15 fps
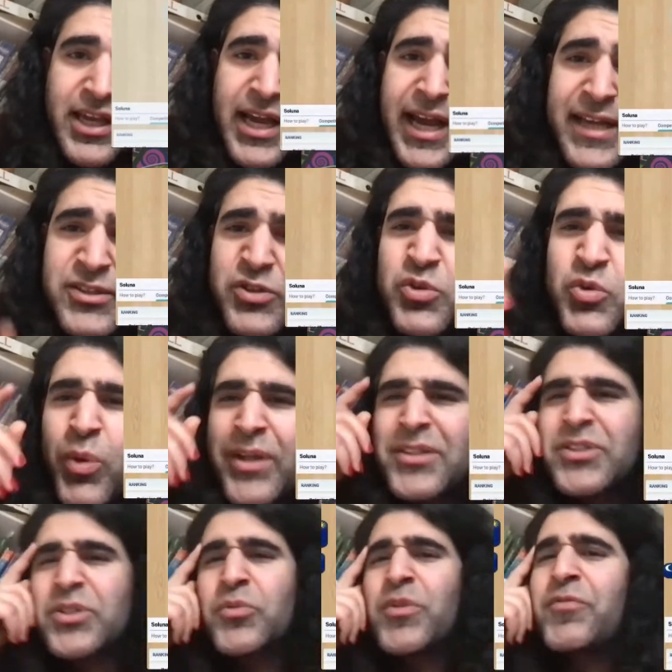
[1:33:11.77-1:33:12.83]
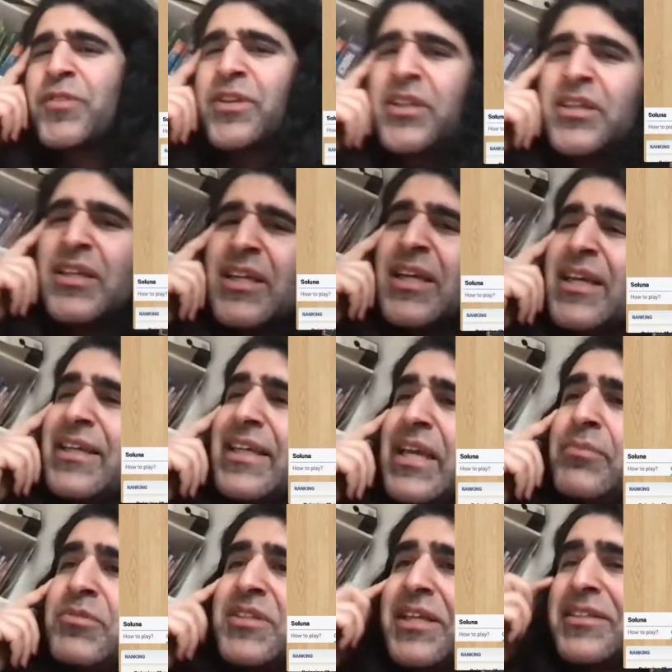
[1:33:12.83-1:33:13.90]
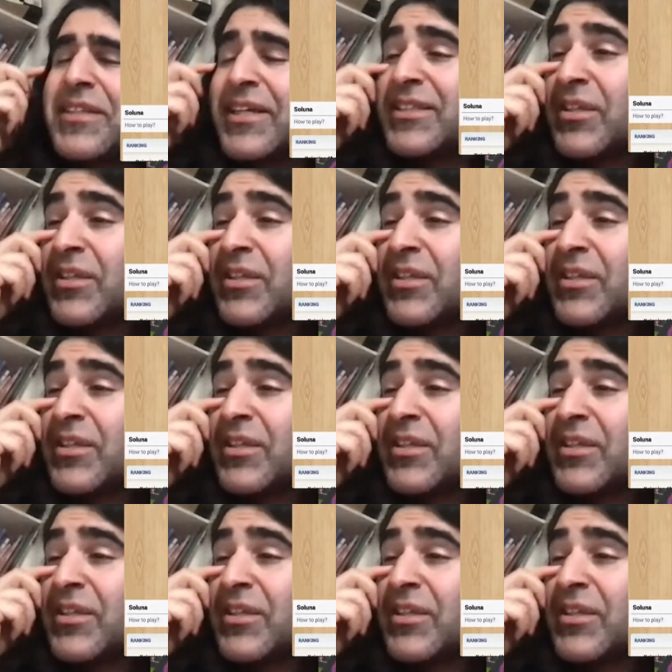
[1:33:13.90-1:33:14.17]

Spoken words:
I do wonder with games like that.